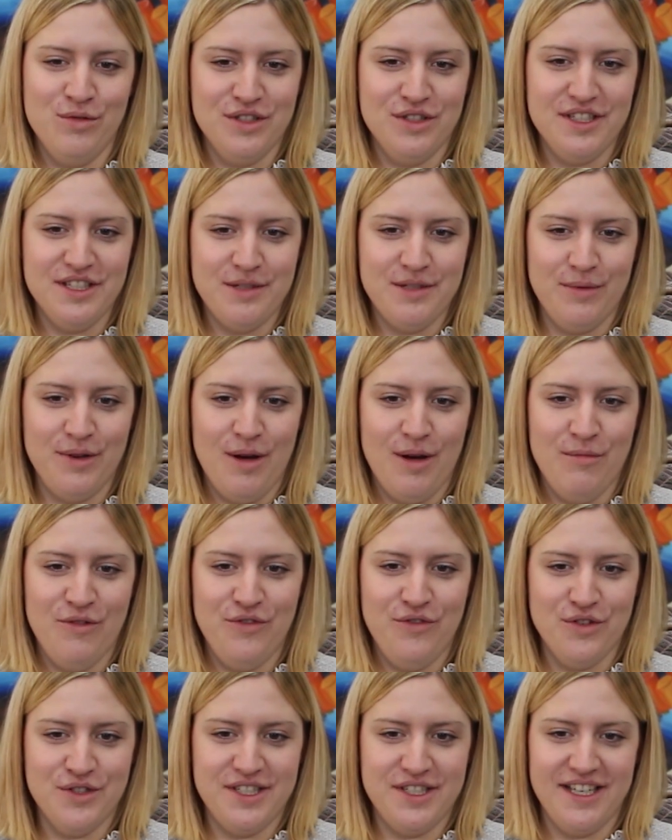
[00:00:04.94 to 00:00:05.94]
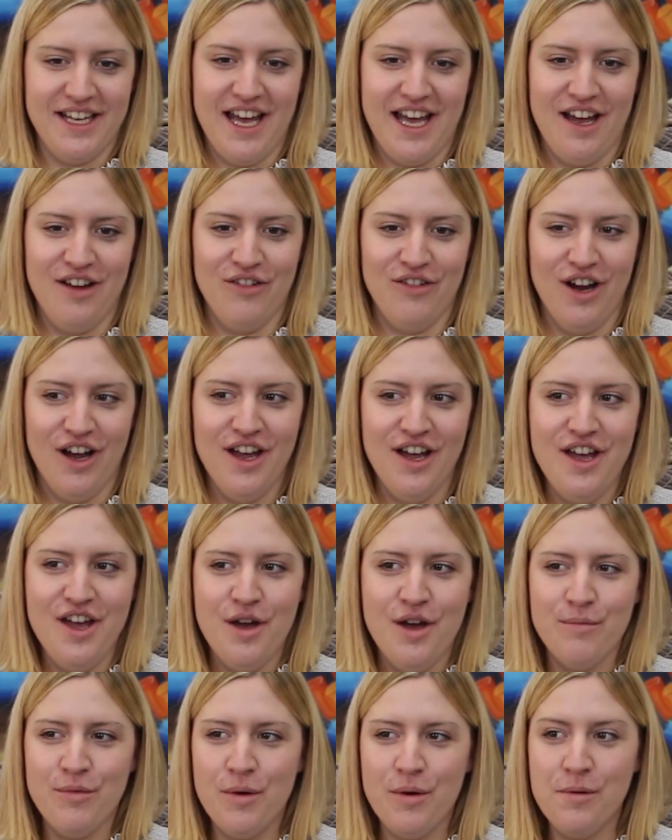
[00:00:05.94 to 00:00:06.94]
wanted to become a foster carer
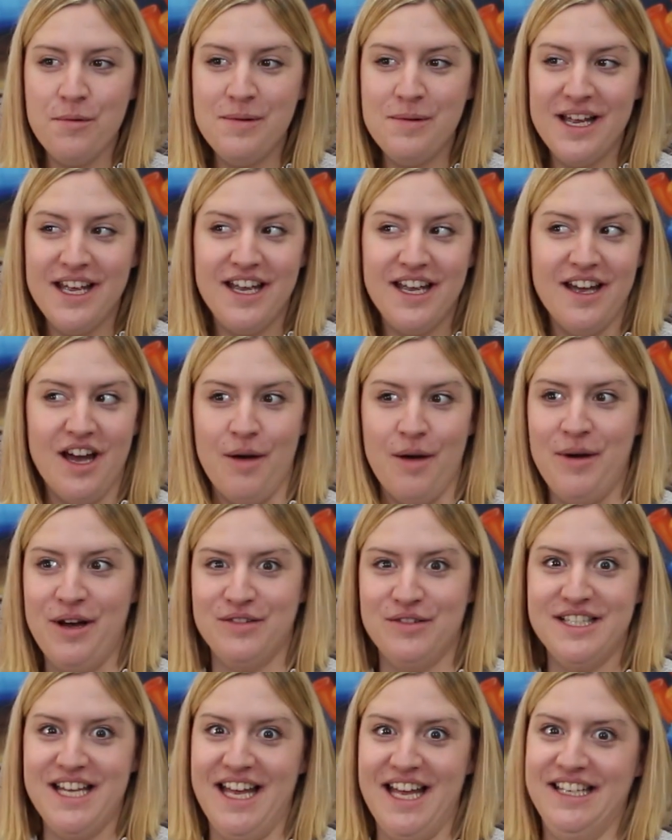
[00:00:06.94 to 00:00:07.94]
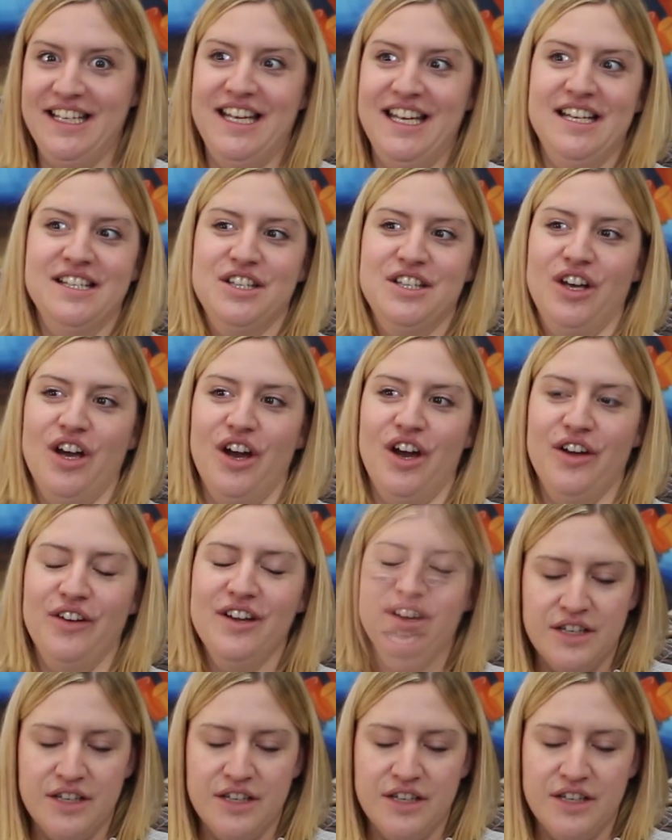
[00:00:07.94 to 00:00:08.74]
probably about 10 years ago.